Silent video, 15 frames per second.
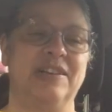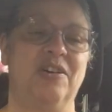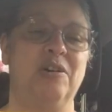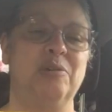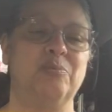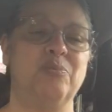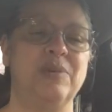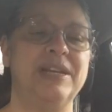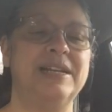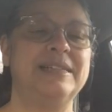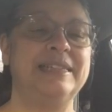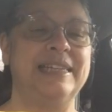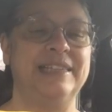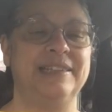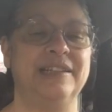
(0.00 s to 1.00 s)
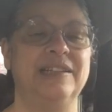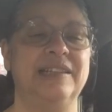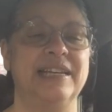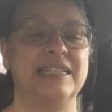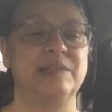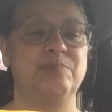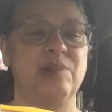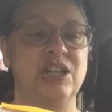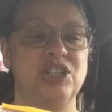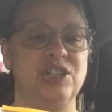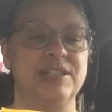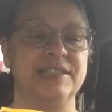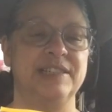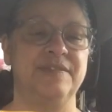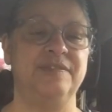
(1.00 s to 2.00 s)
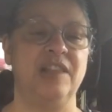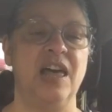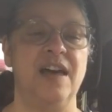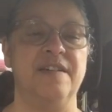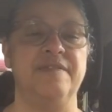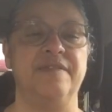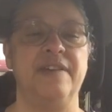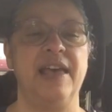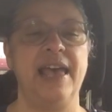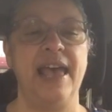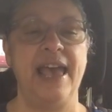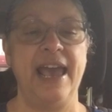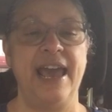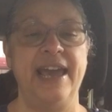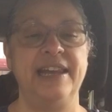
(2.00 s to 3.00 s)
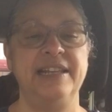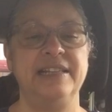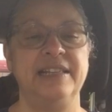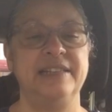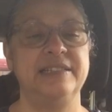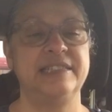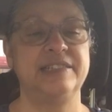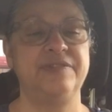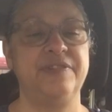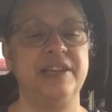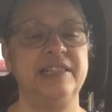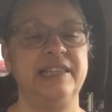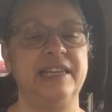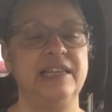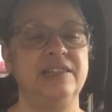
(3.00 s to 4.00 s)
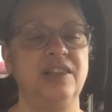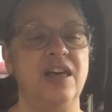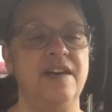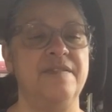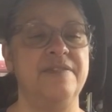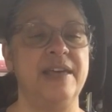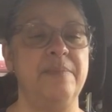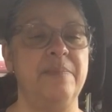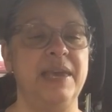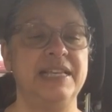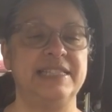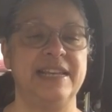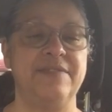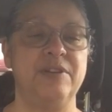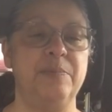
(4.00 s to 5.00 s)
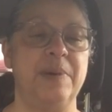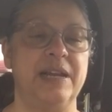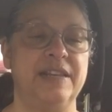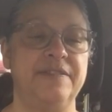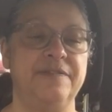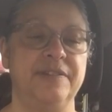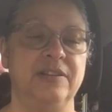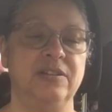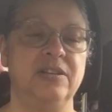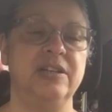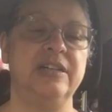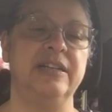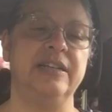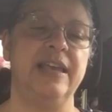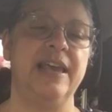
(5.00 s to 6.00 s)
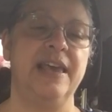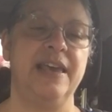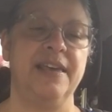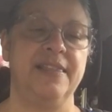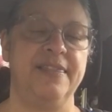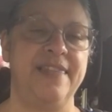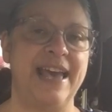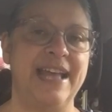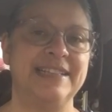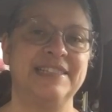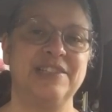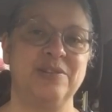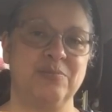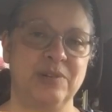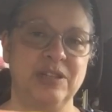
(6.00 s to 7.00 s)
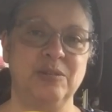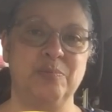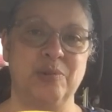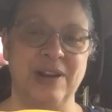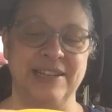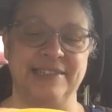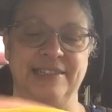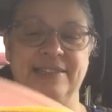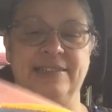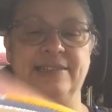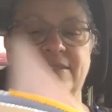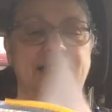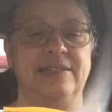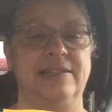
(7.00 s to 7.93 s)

are really little expressions of love, and it's feeling love that makes everybody feel good. That's the real present.